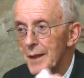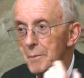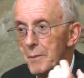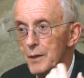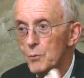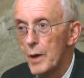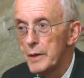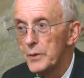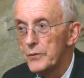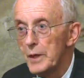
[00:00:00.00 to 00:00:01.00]
and made
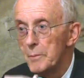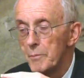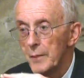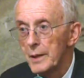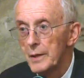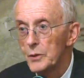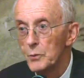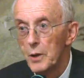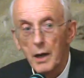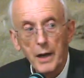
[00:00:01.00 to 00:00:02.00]
one with him. You
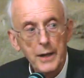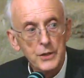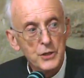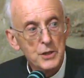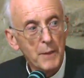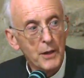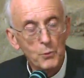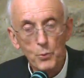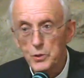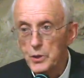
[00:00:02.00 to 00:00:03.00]
were cleansed by the
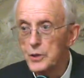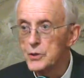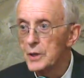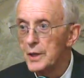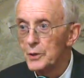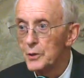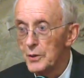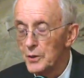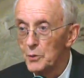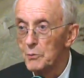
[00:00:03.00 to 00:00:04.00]
waters.
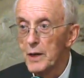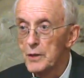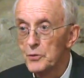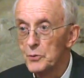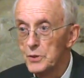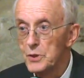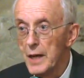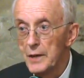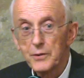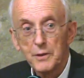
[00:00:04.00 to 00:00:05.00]
You went through the
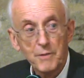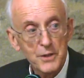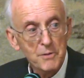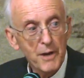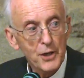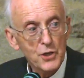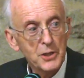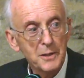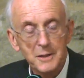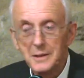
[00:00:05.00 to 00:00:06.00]
death and
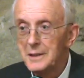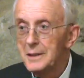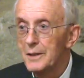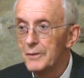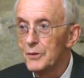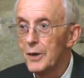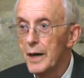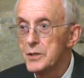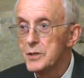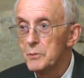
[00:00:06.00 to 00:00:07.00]
resurrection of
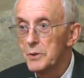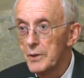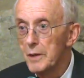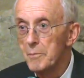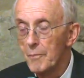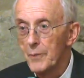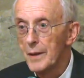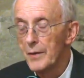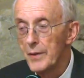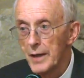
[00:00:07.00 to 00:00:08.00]
Christ with him.
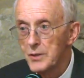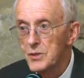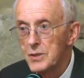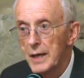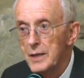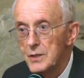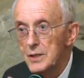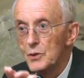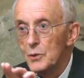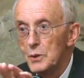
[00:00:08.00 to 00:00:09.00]
And that stays
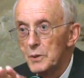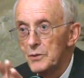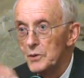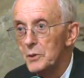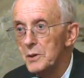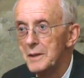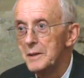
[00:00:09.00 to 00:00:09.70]
in you and with you,